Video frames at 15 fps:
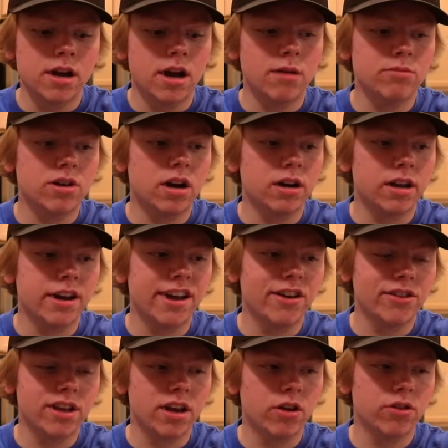I'm talking
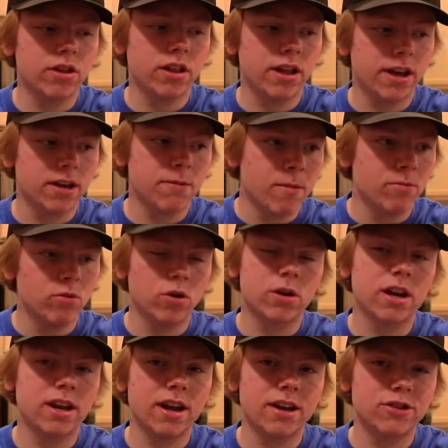healthy, healthy, like, well,
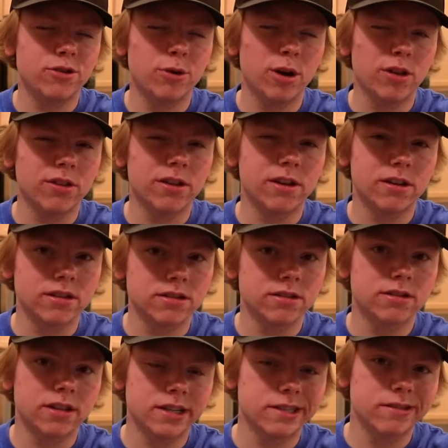okay, not too healthy,
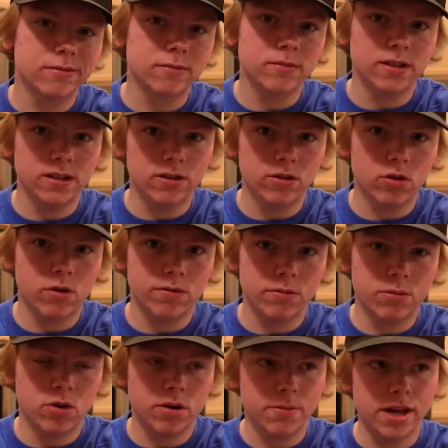because that's a little
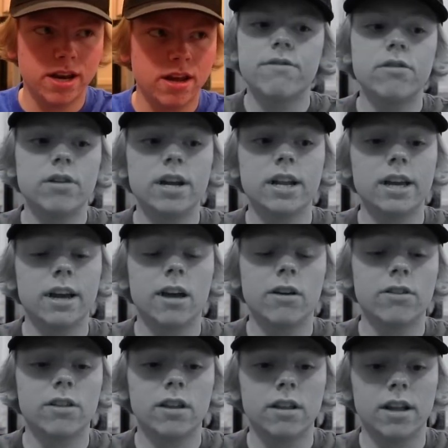overboard, but if you're eating
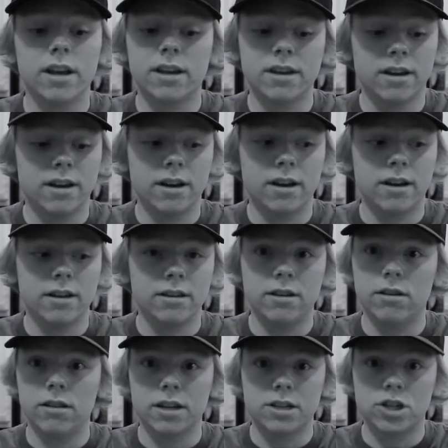healthy, like, uh, you
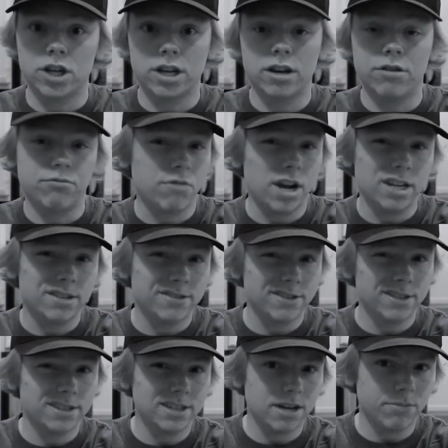know, like chicken and rice, for
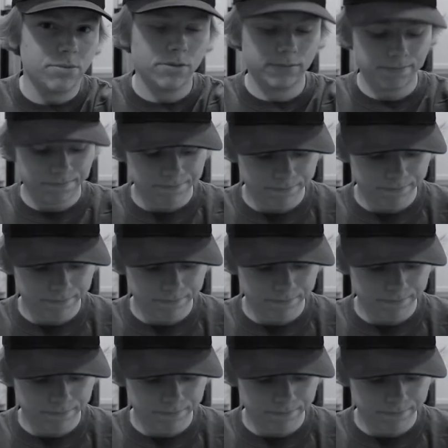example,